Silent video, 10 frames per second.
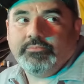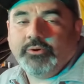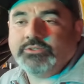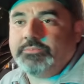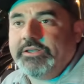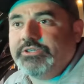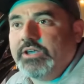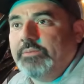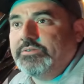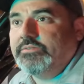Most speed
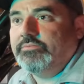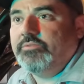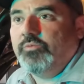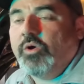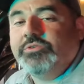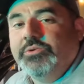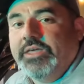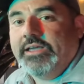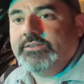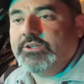shops won't do
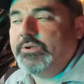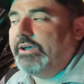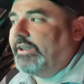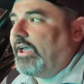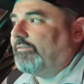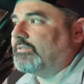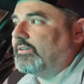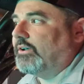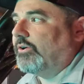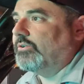that, so you're going to have
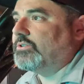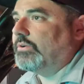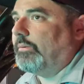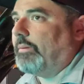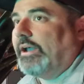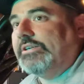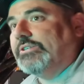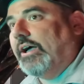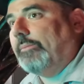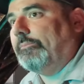to go to a body
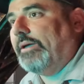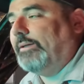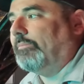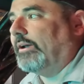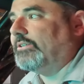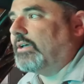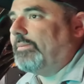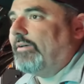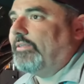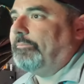shop, paint and body shop,
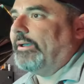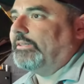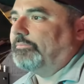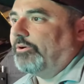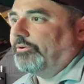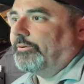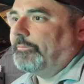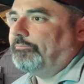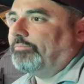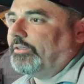have them paint the motor,
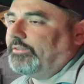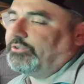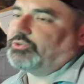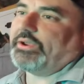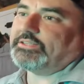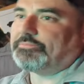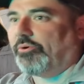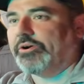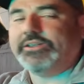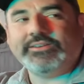then
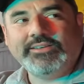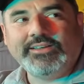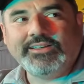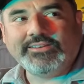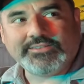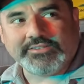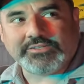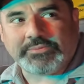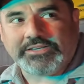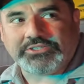transport it to the
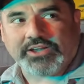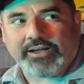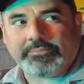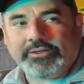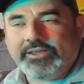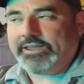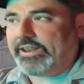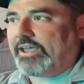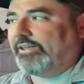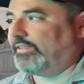speed shop, and
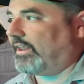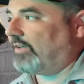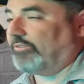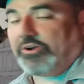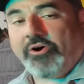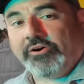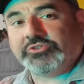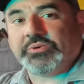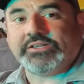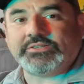then have your car
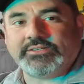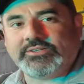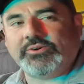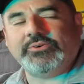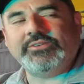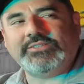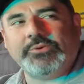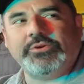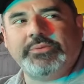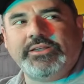so you see
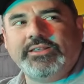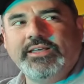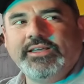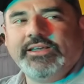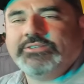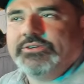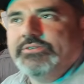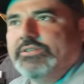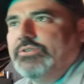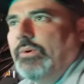what I mean? It
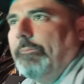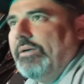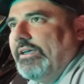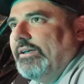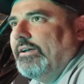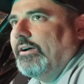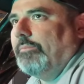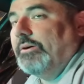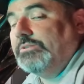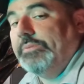turns into a
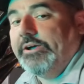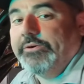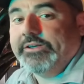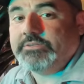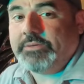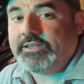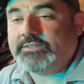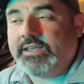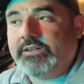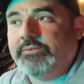much bigger
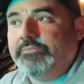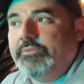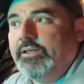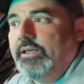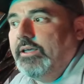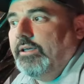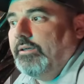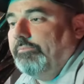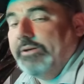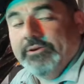expense and a
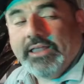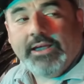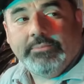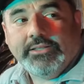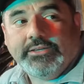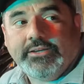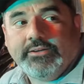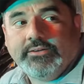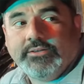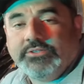bigger liability,
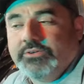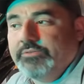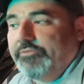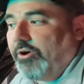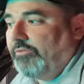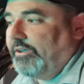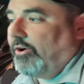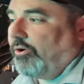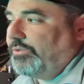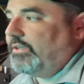because you're involving
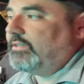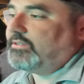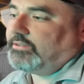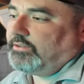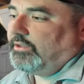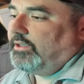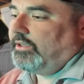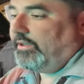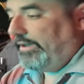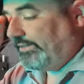all these
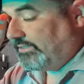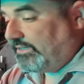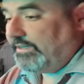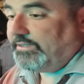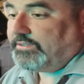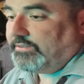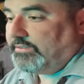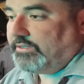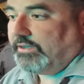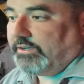entities
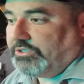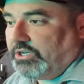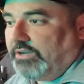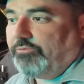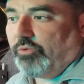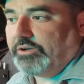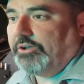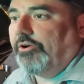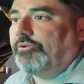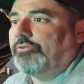to achieve one
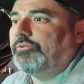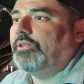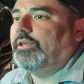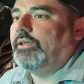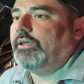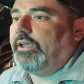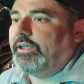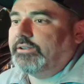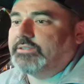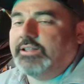goal,
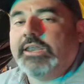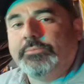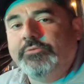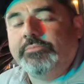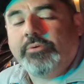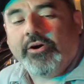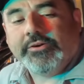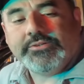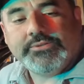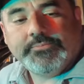and that's a lot of moving
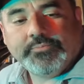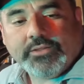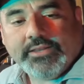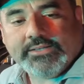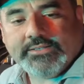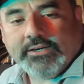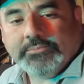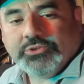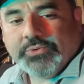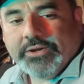parts. Next
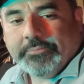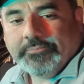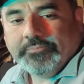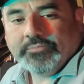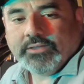up, trim.